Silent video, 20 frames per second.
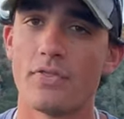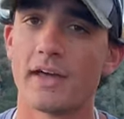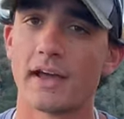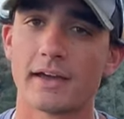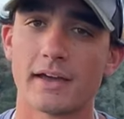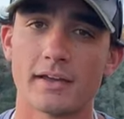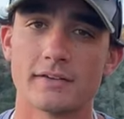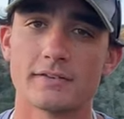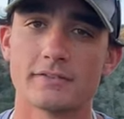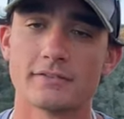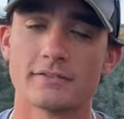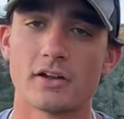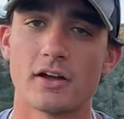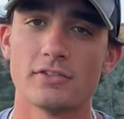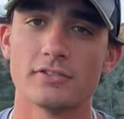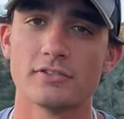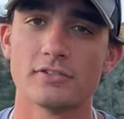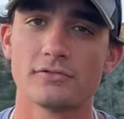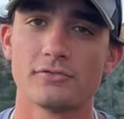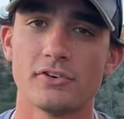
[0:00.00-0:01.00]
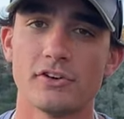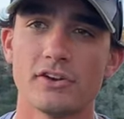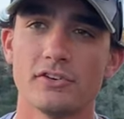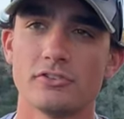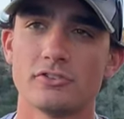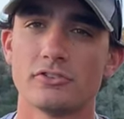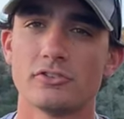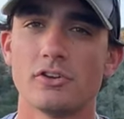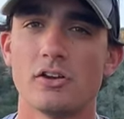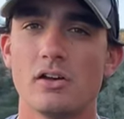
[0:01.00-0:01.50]
that catches tons of
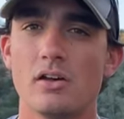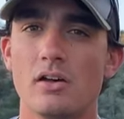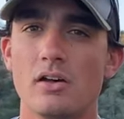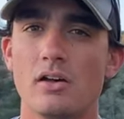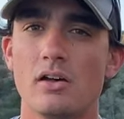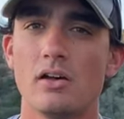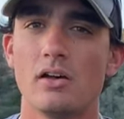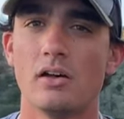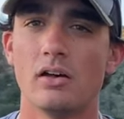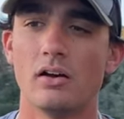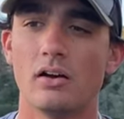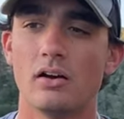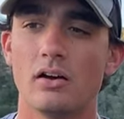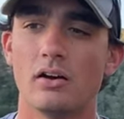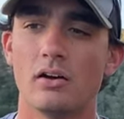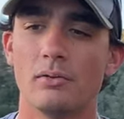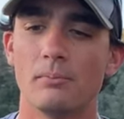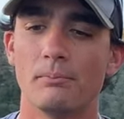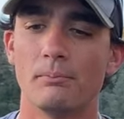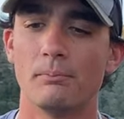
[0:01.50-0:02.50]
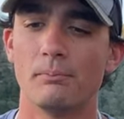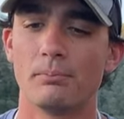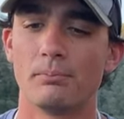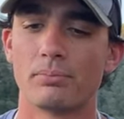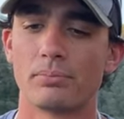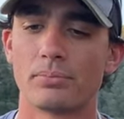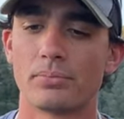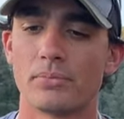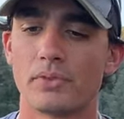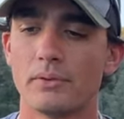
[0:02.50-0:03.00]
fish. Um,
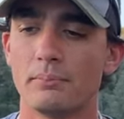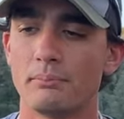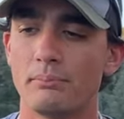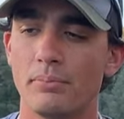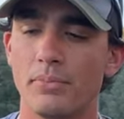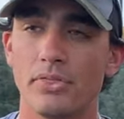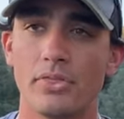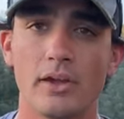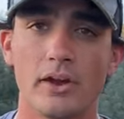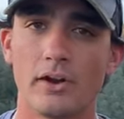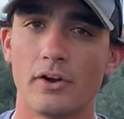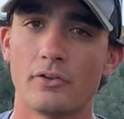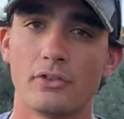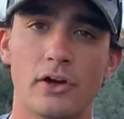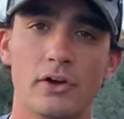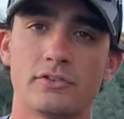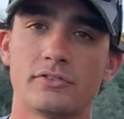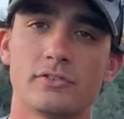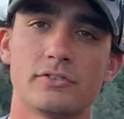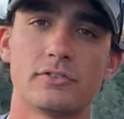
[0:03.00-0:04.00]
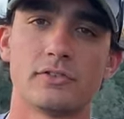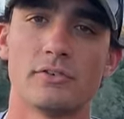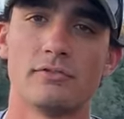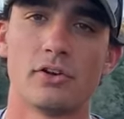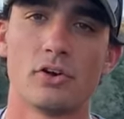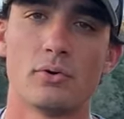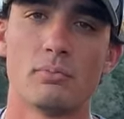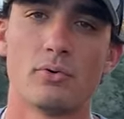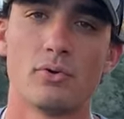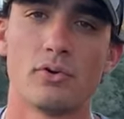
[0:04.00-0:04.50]
there, that's
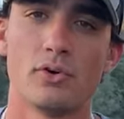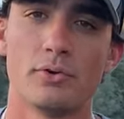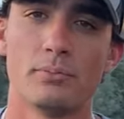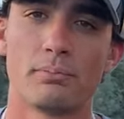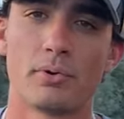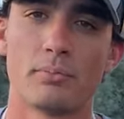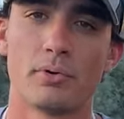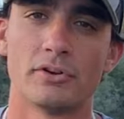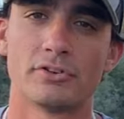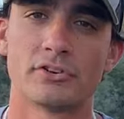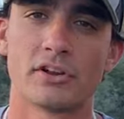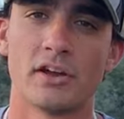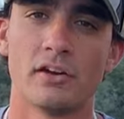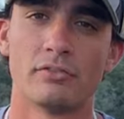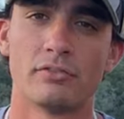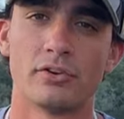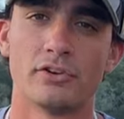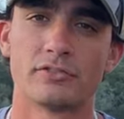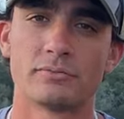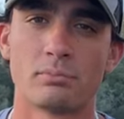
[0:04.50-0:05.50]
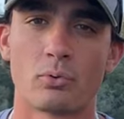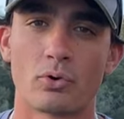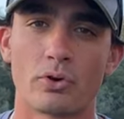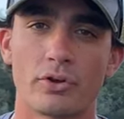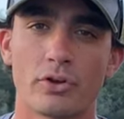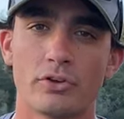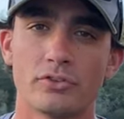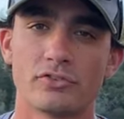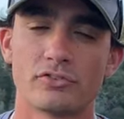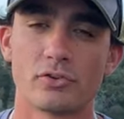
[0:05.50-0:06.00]
available in pretty much every
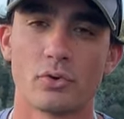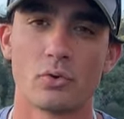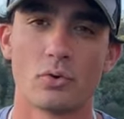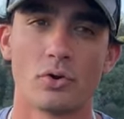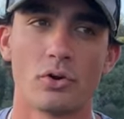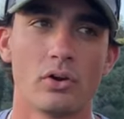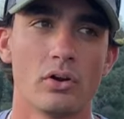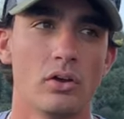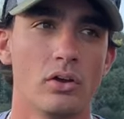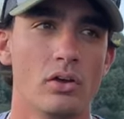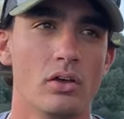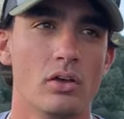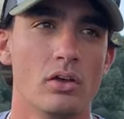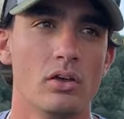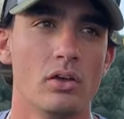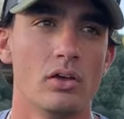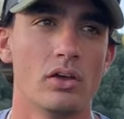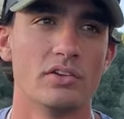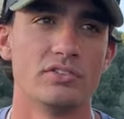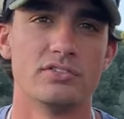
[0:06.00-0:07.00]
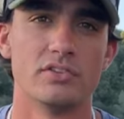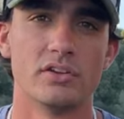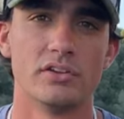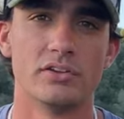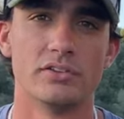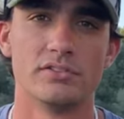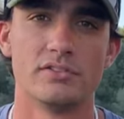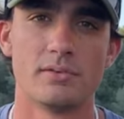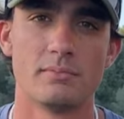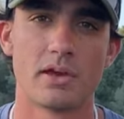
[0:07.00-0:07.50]
sporting goods store. Is
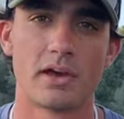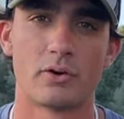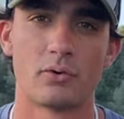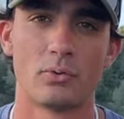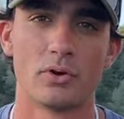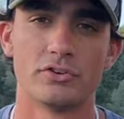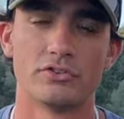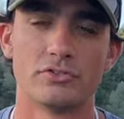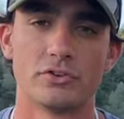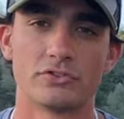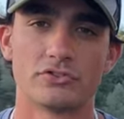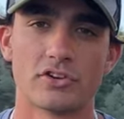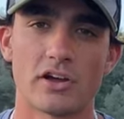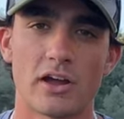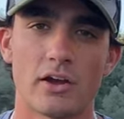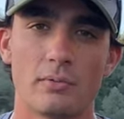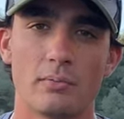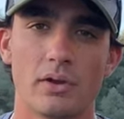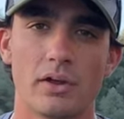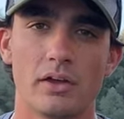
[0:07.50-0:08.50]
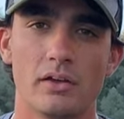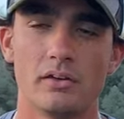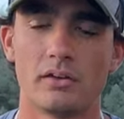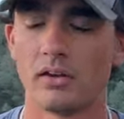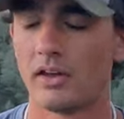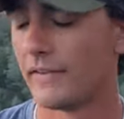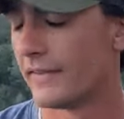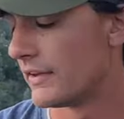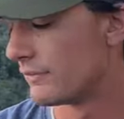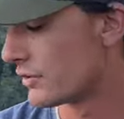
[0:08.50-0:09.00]
the Z-Man original chatterbait,
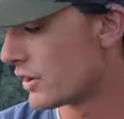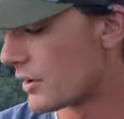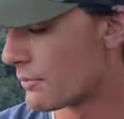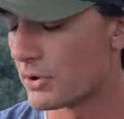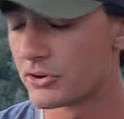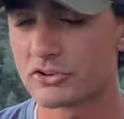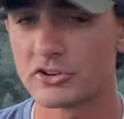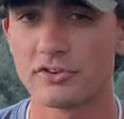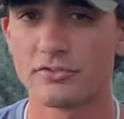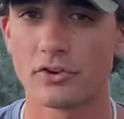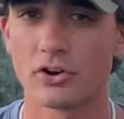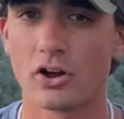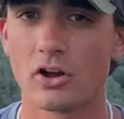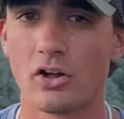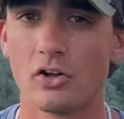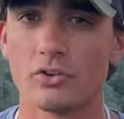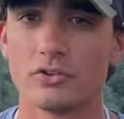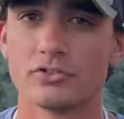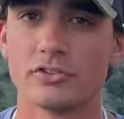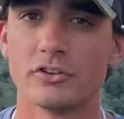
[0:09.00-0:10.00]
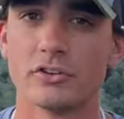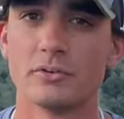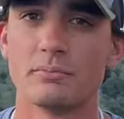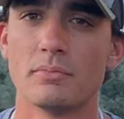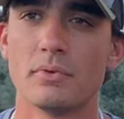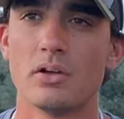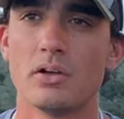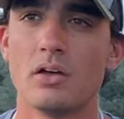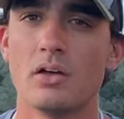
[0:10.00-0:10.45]
and they've got a bunch of different colors in them.